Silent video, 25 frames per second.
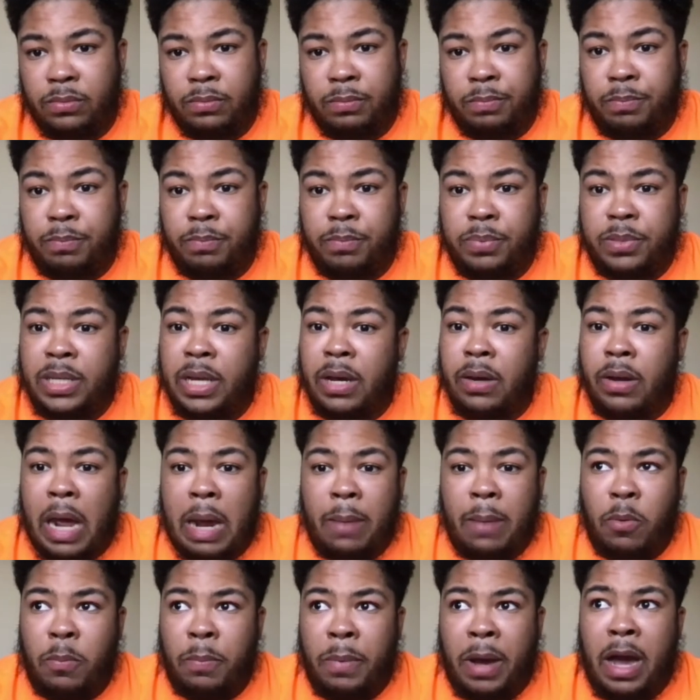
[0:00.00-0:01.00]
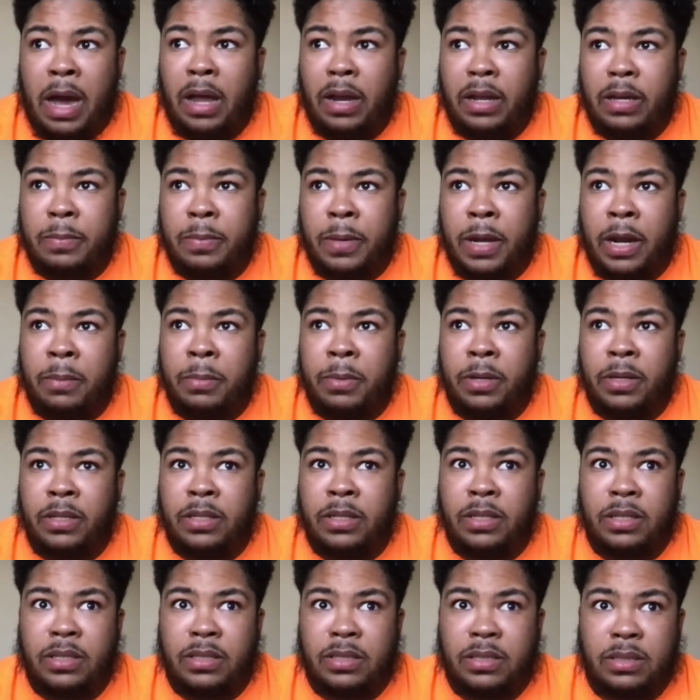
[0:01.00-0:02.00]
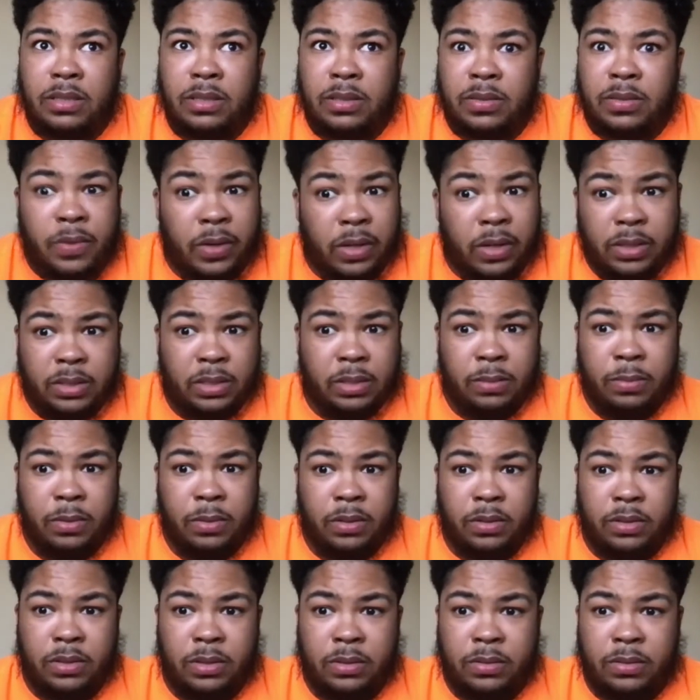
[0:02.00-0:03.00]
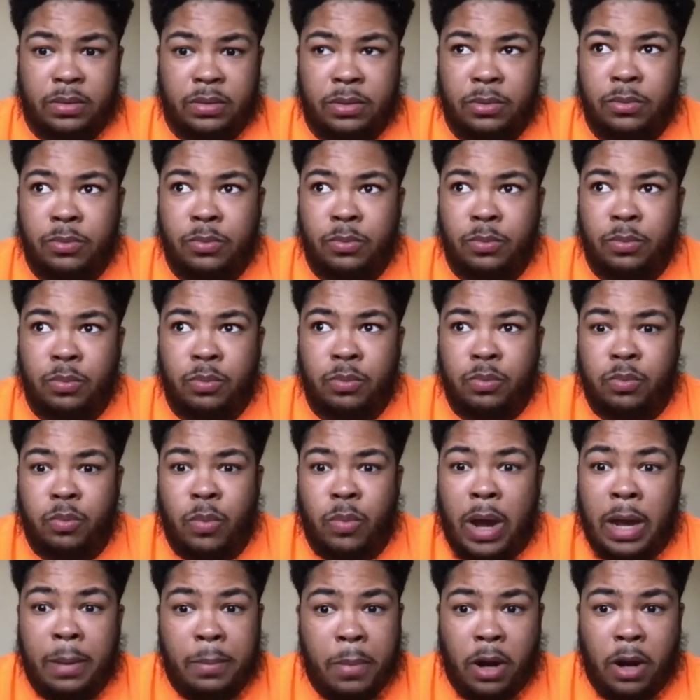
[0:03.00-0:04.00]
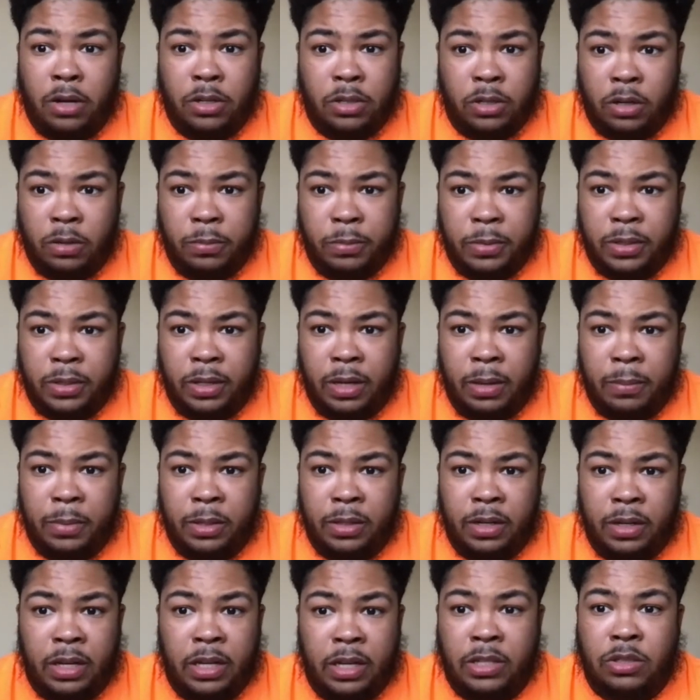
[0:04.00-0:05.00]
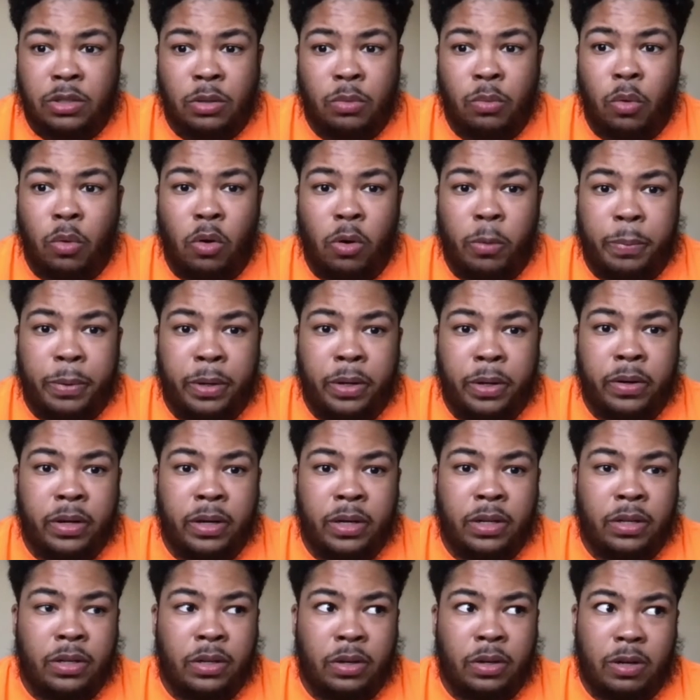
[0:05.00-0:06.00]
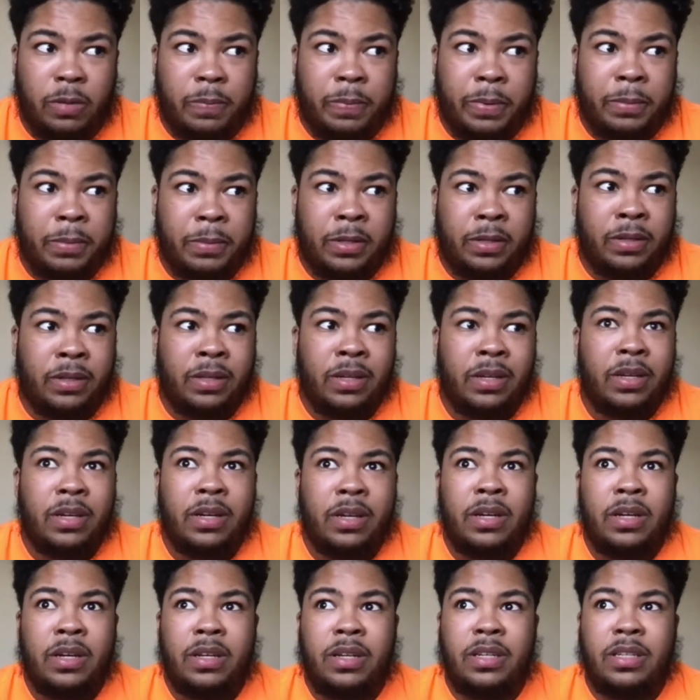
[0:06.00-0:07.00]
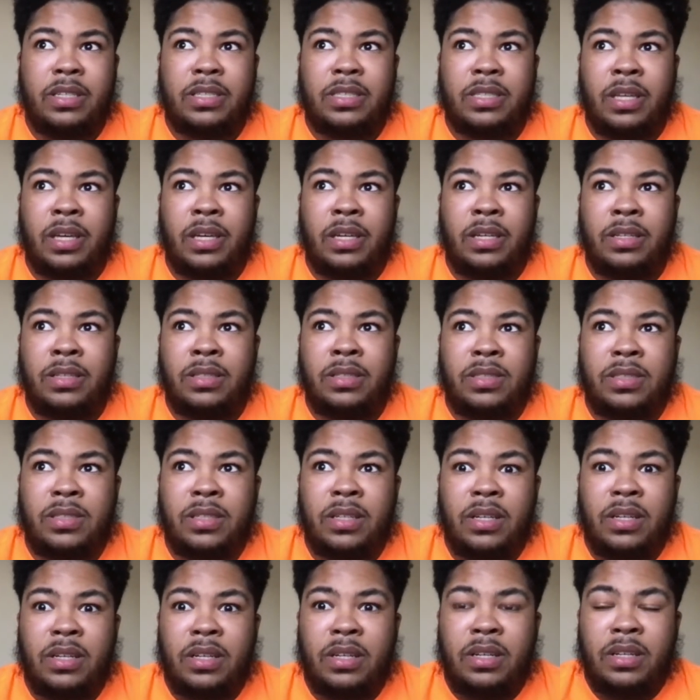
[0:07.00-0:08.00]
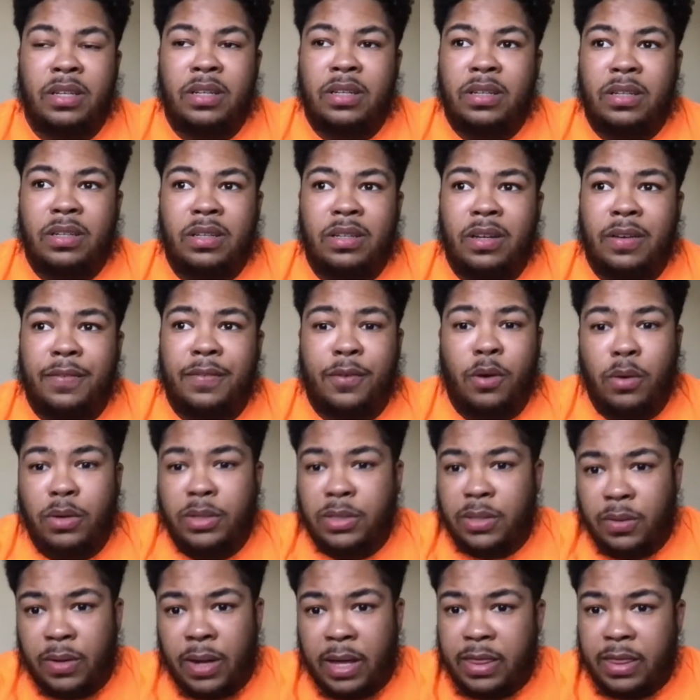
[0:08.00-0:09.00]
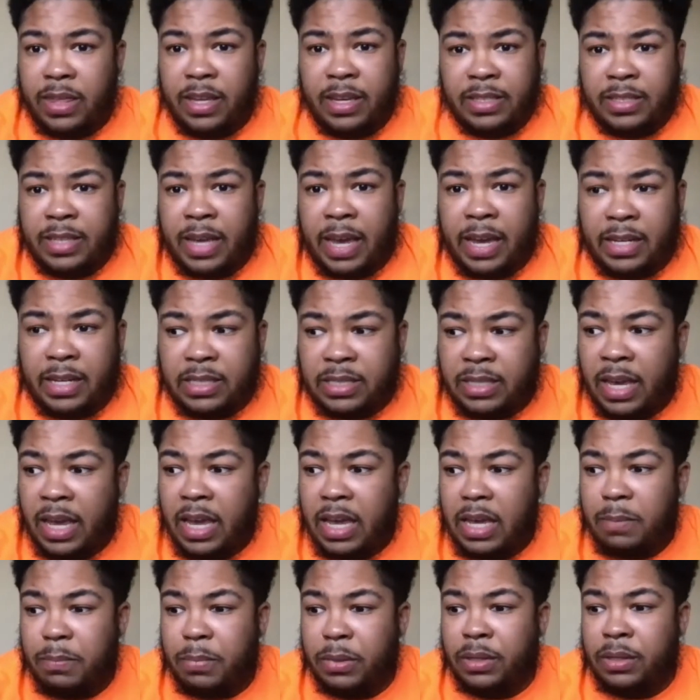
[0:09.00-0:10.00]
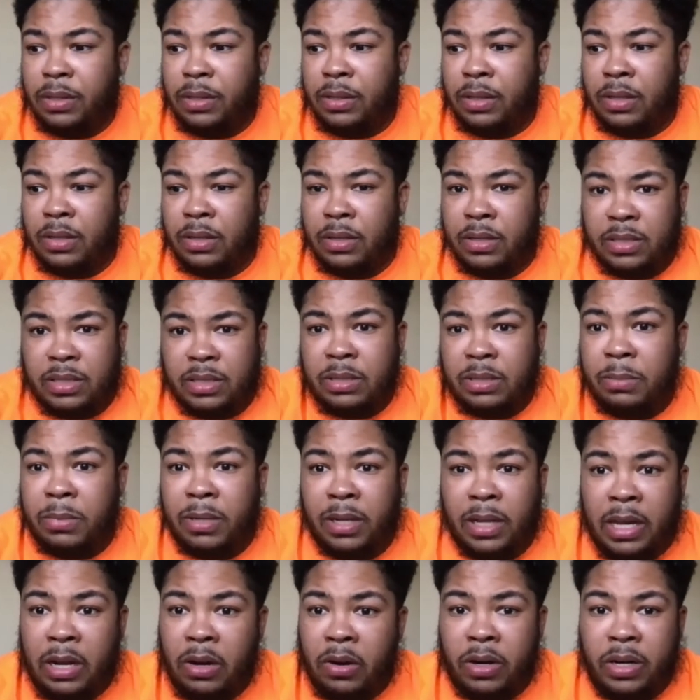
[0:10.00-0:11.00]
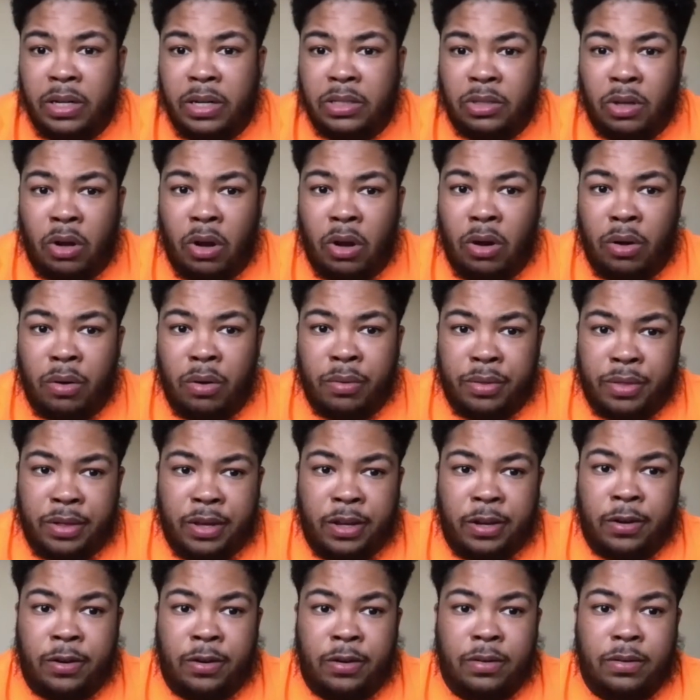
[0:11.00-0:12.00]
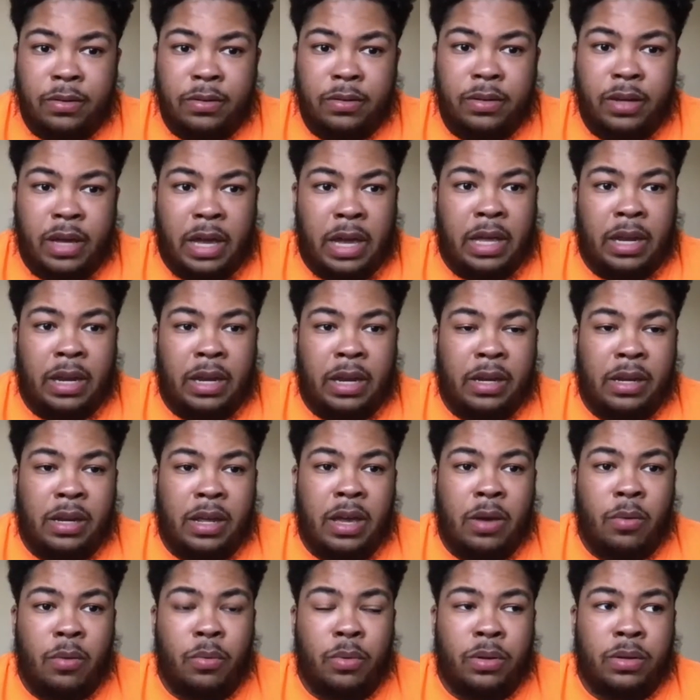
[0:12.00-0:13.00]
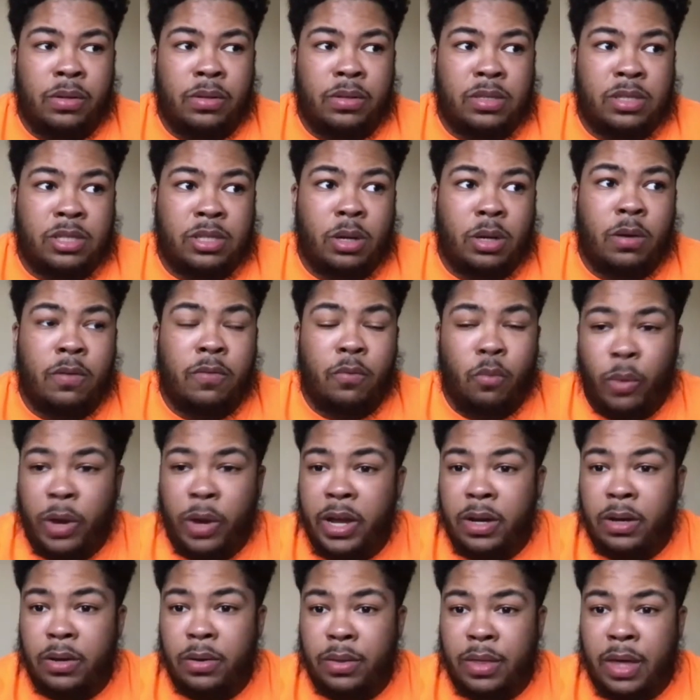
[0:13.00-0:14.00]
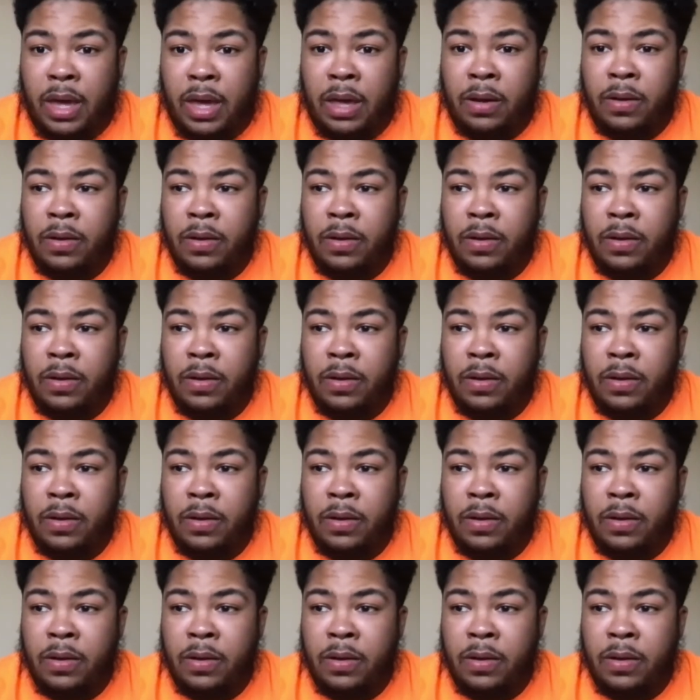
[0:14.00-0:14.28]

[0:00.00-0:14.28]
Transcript: sound hyperbolic, but I mean this is very similar to Weimar Germany. I mean, the interwar period in Europe. I mean, these things, of course, they're not the exact same, but the similarities are all there, and it would serve well that